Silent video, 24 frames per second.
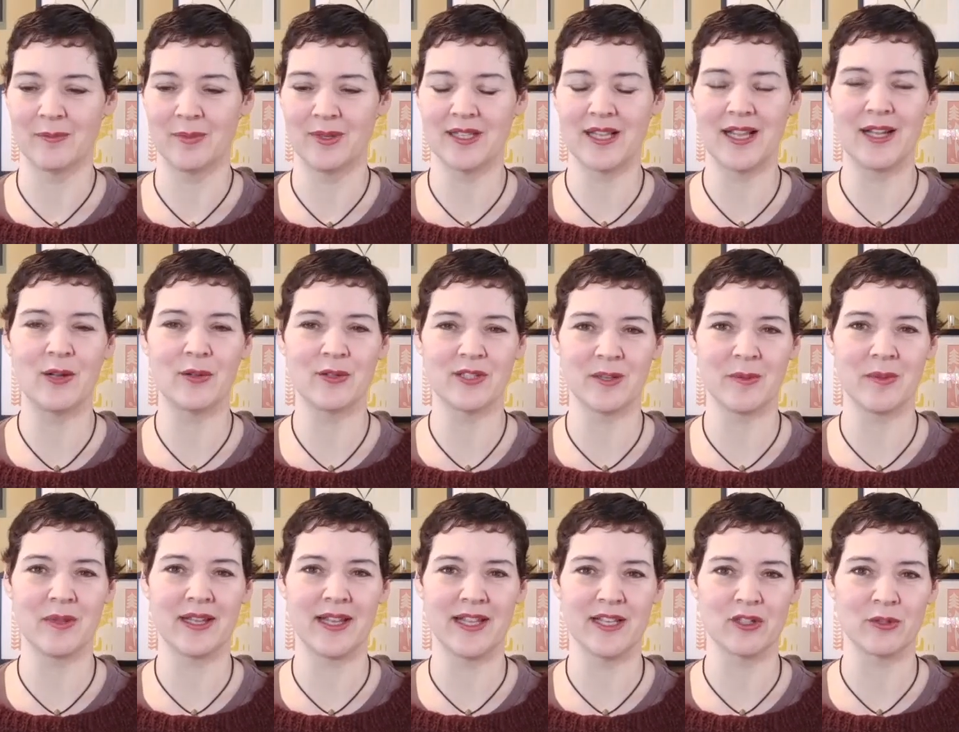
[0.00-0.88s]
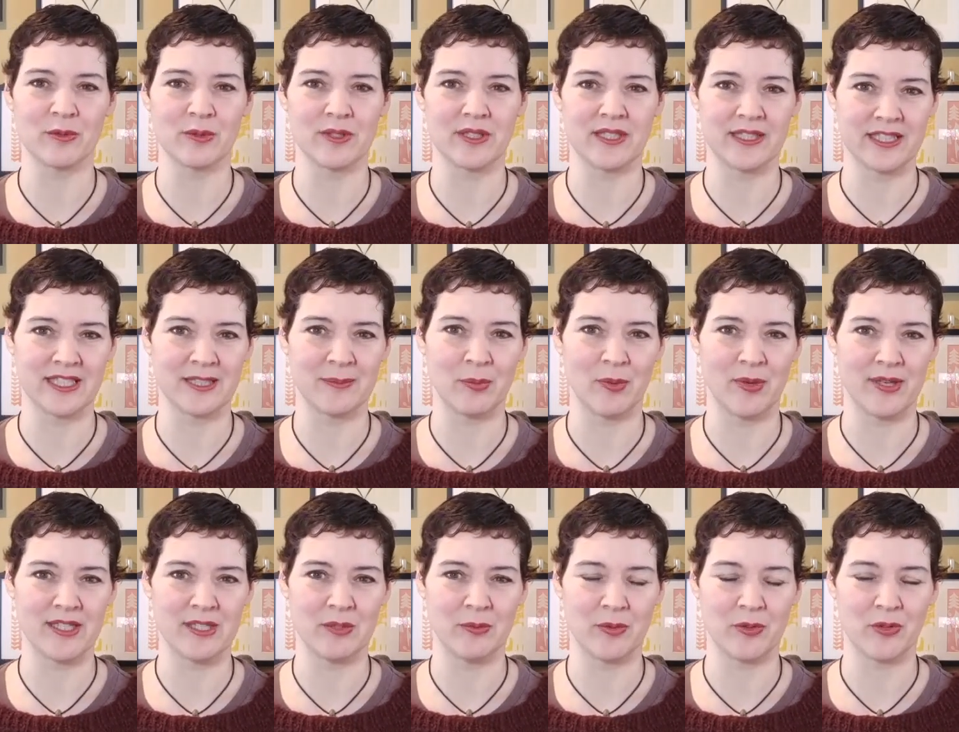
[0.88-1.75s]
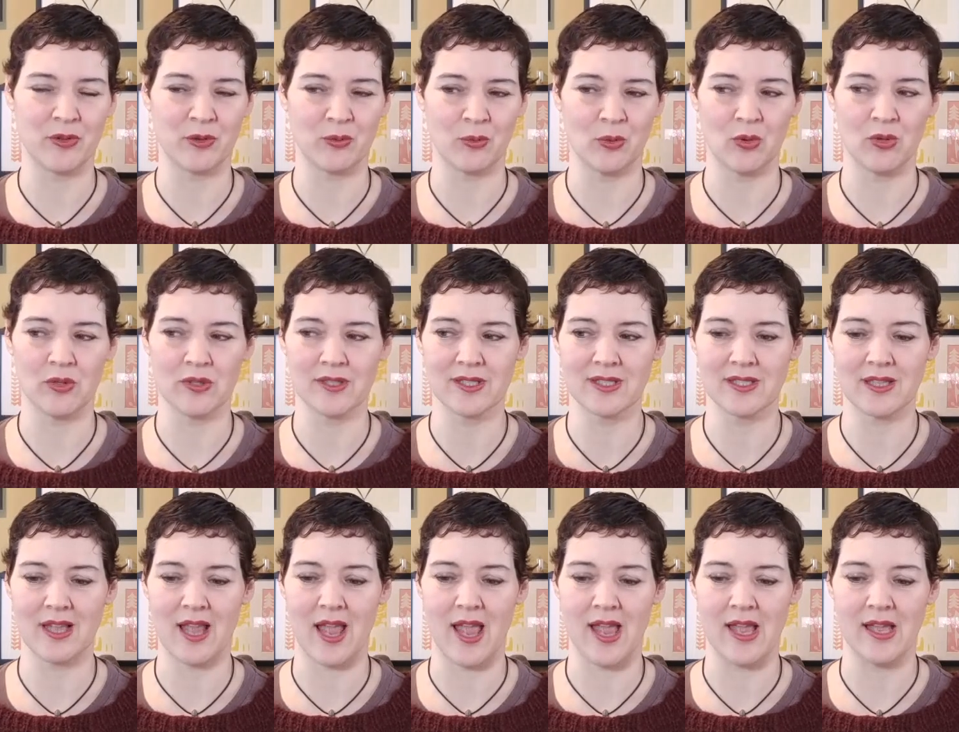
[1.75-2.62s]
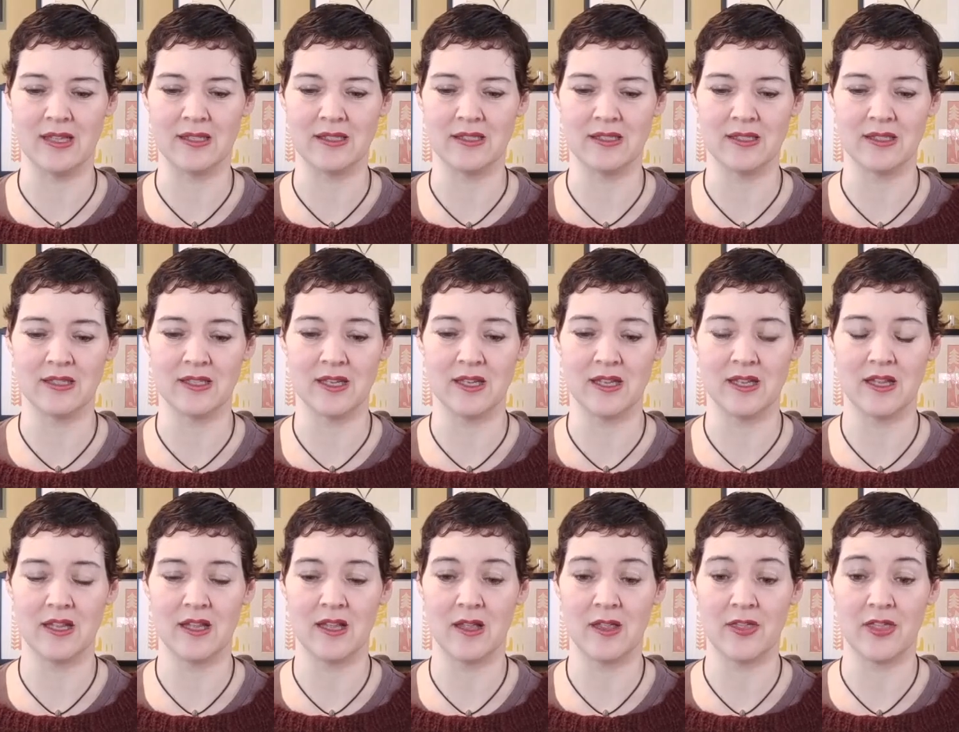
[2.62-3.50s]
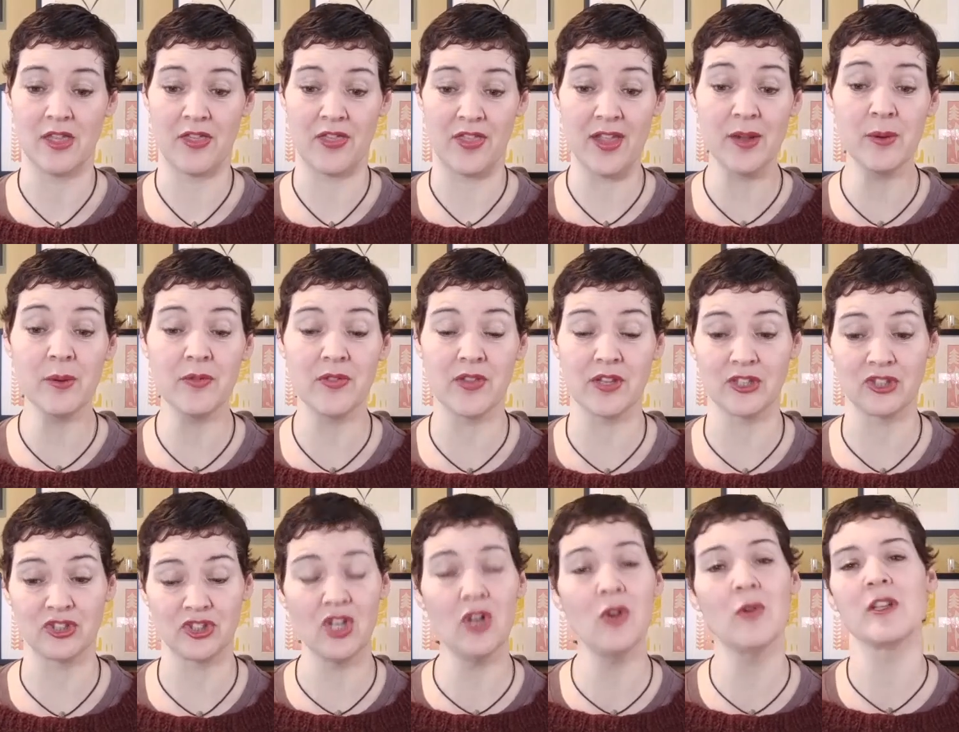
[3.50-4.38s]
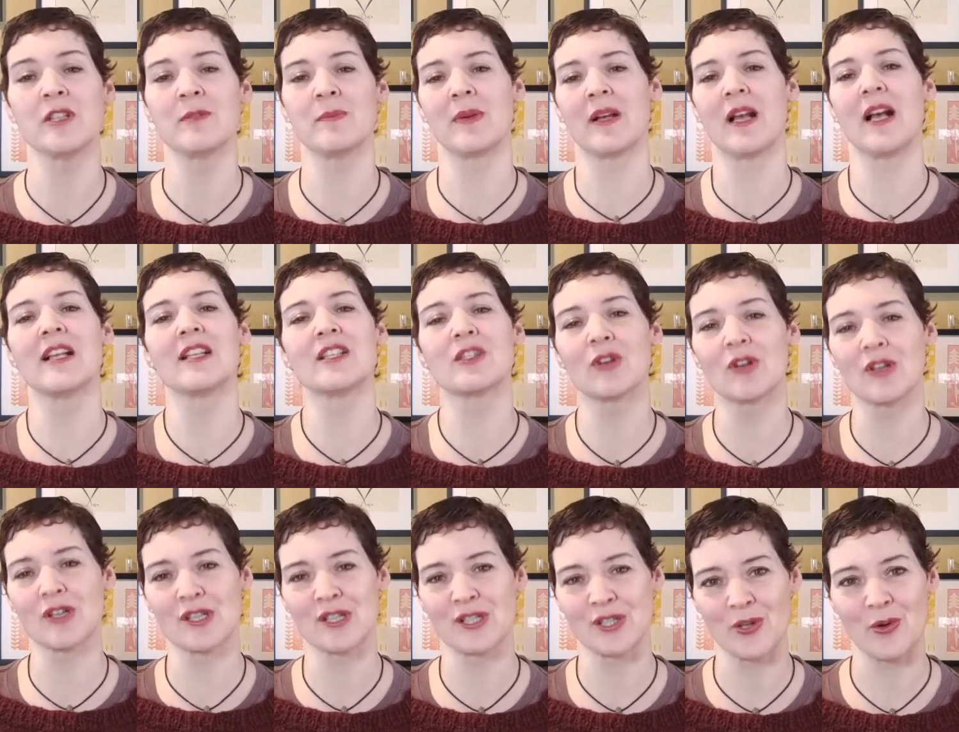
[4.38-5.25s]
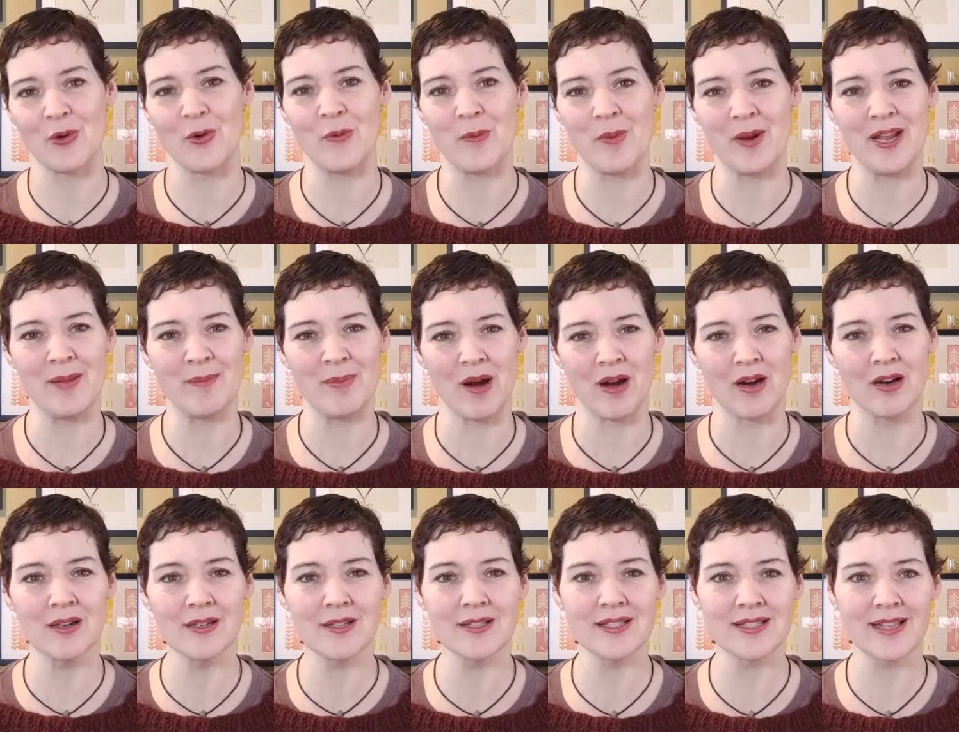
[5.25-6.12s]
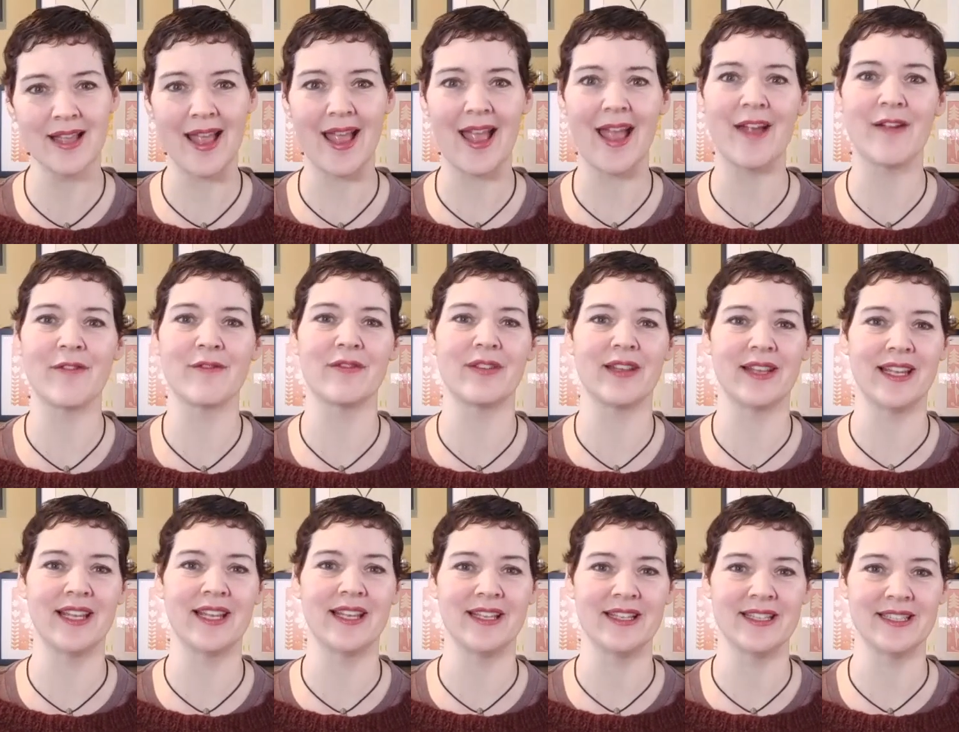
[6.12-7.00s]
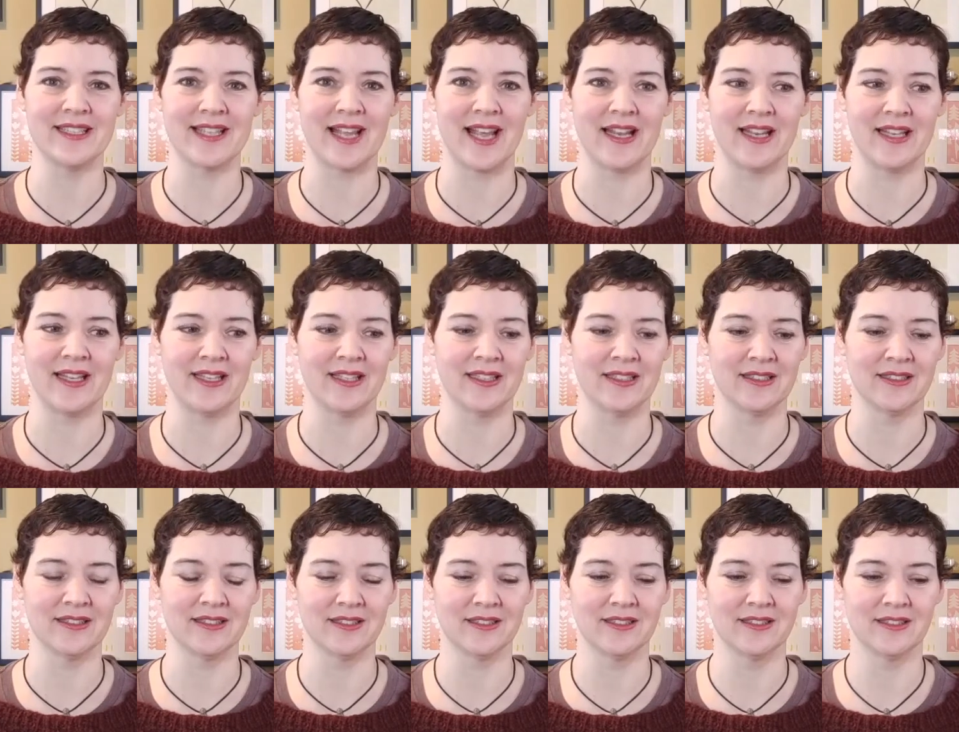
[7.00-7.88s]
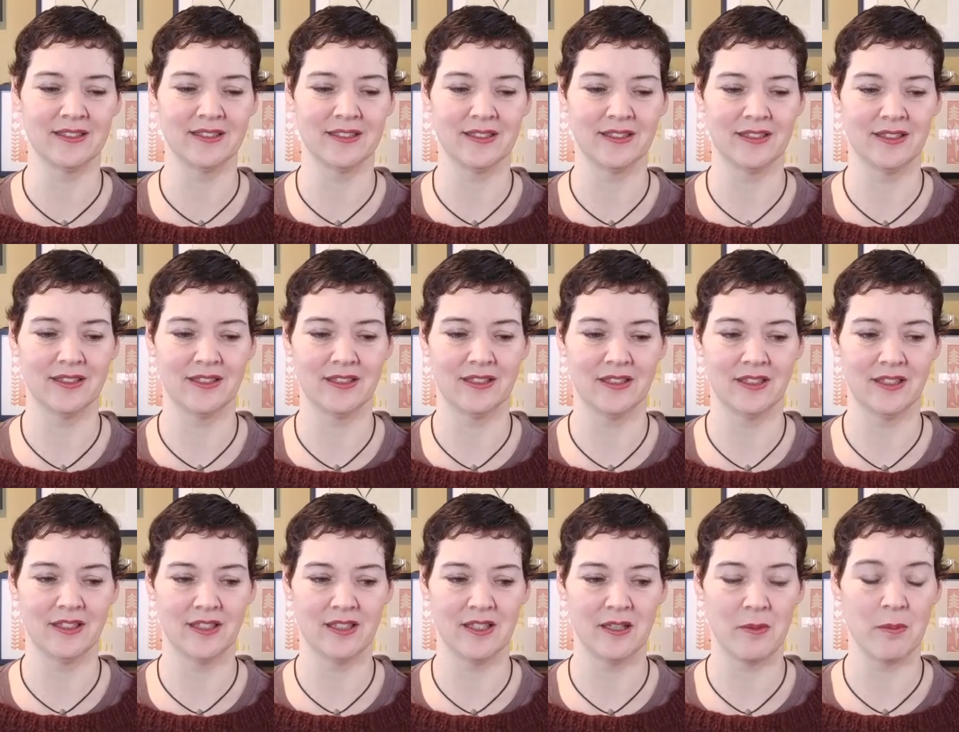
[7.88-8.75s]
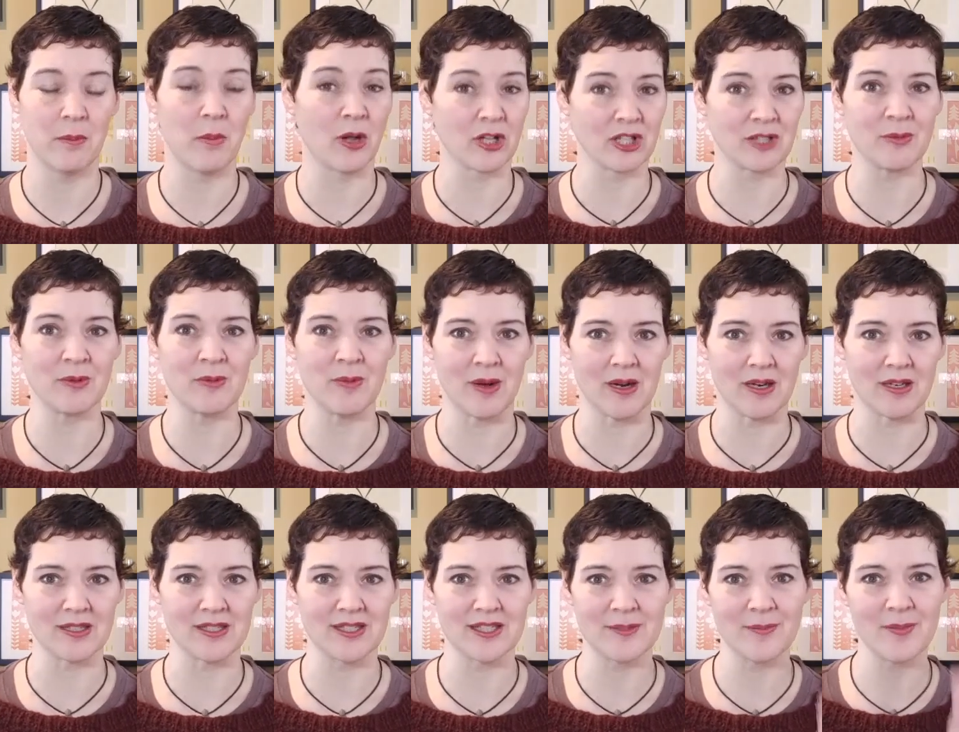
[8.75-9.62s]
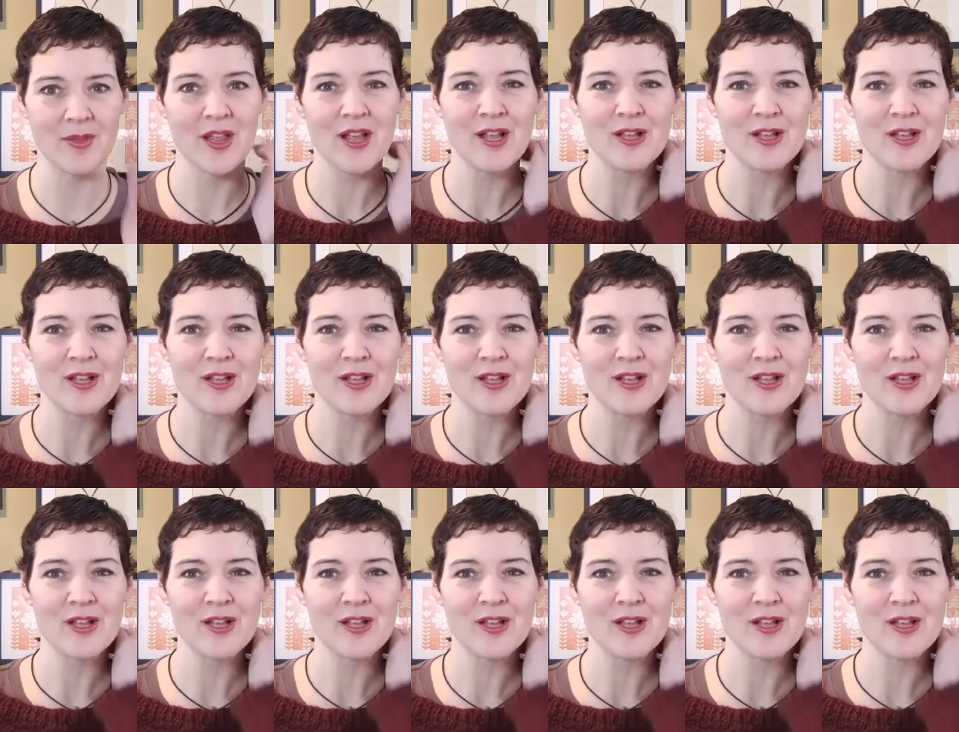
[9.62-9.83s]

But I know some of the kids are disappointed with their roles. And the thing with this show is because there are so many parts, every kid is getting multiple parts.